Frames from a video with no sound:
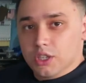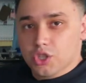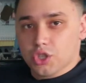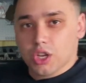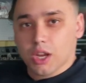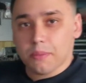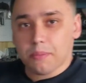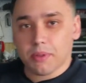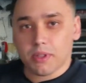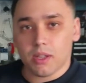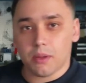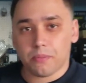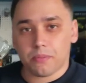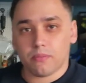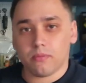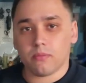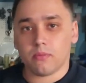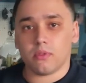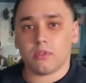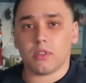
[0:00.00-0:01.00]
shaping up
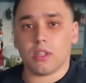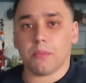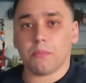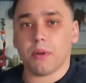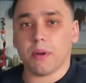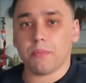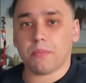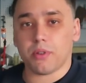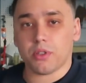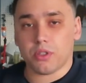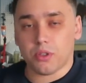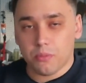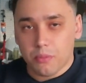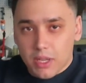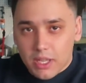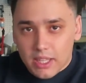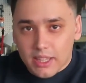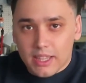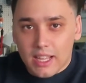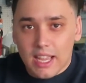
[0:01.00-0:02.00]
the bumper to
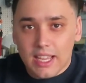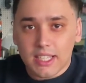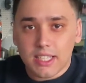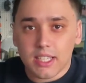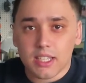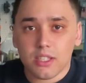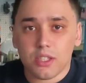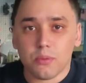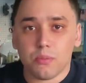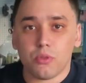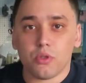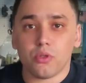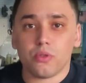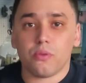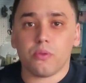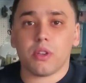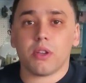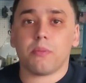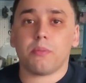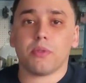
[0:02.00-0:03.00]
make it nice and
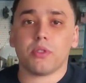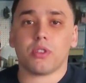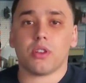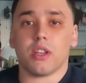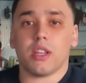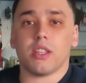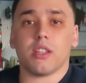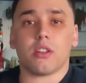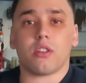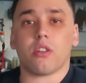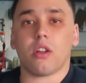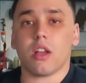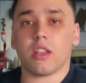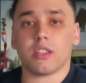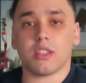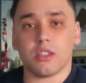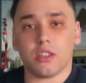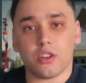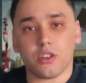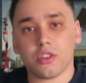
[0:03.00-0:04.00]
smooth when you put your hand
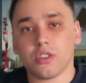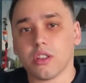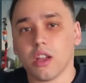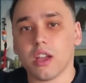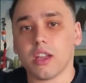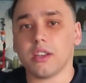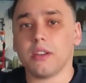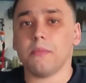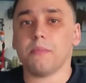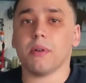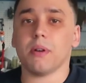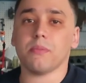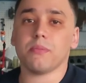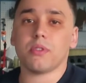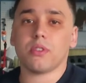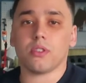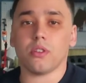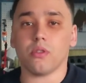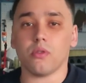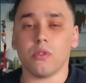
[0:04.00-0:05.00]
across and there's not any
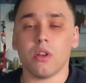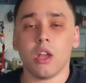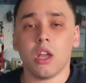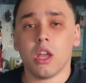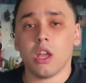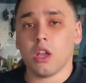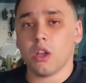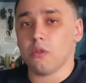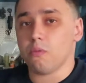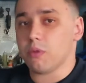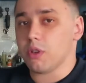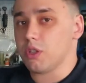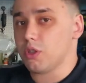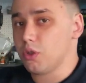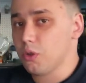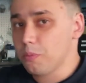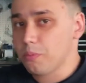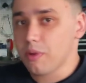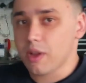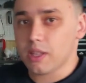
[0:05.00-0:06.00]
bumps. So when you
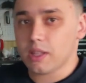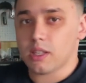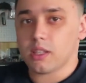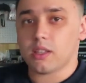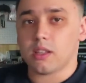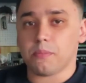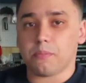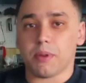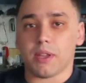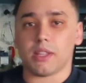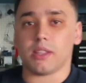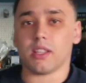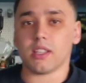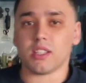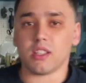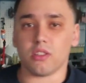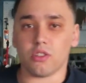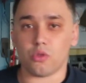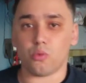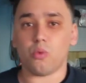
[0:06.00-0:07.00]
do paint it, the paint
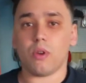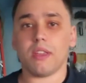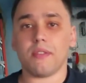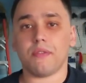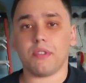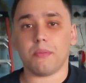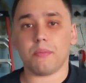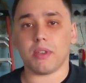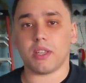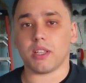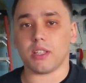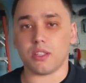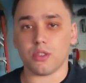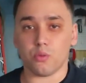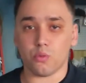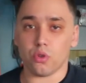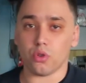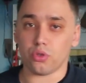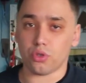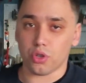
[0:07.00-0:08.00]
doesn't look wavy because
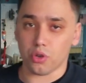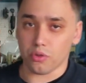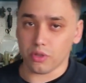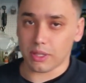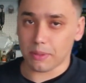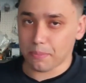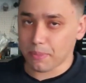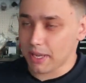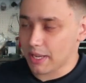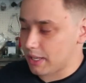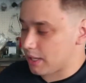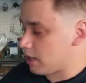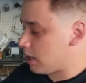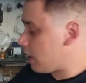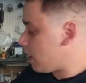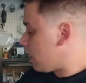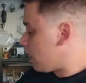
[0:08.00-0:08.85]
it will show in the paint.